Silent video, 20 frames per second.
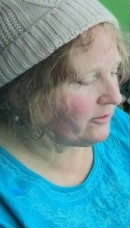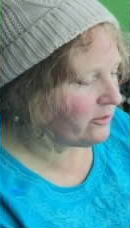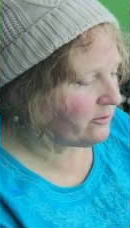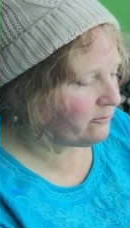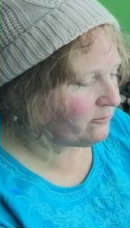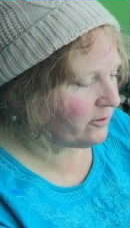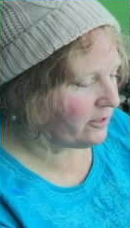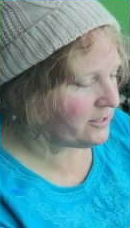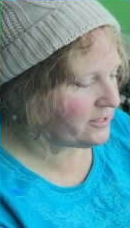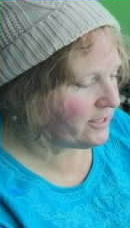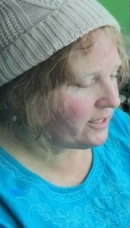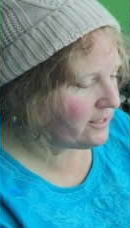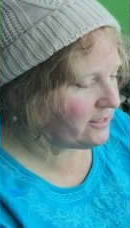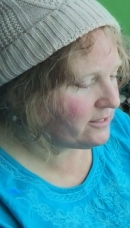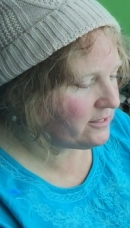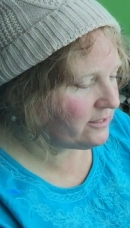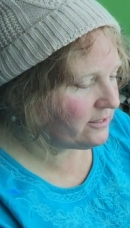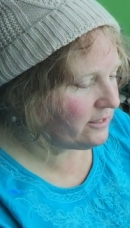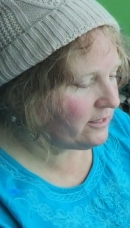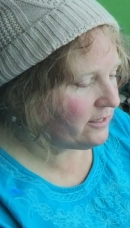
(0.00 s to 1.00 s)
in the front
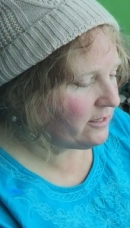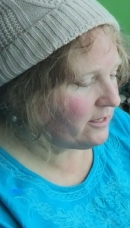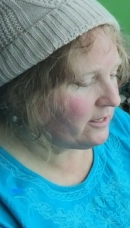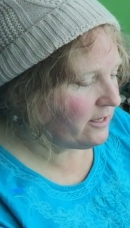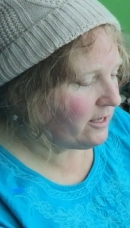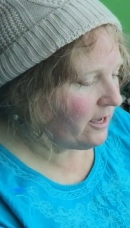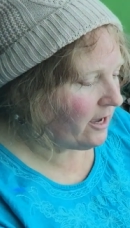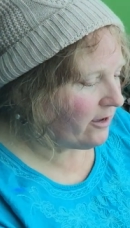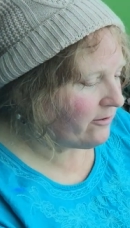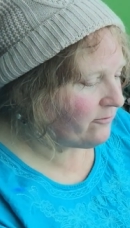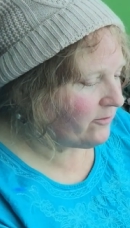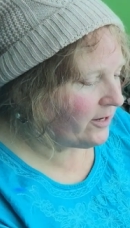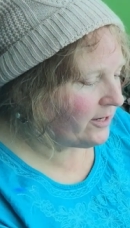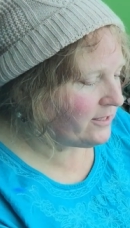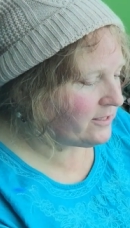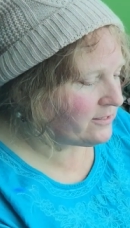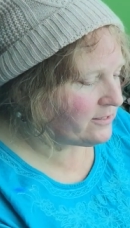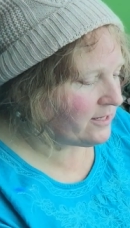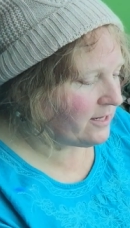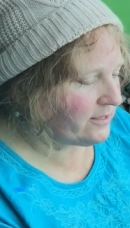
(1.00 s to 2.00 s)
end, I
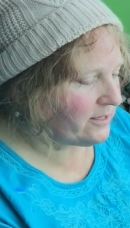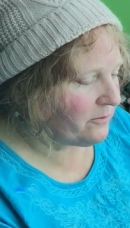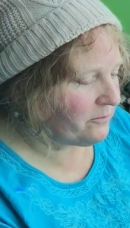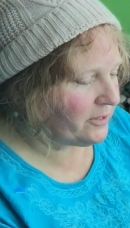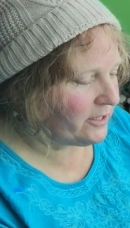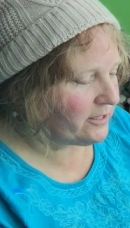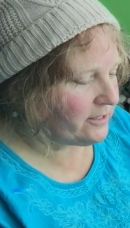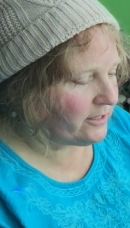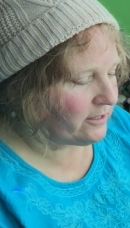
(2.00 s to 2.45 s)
find it's not that big a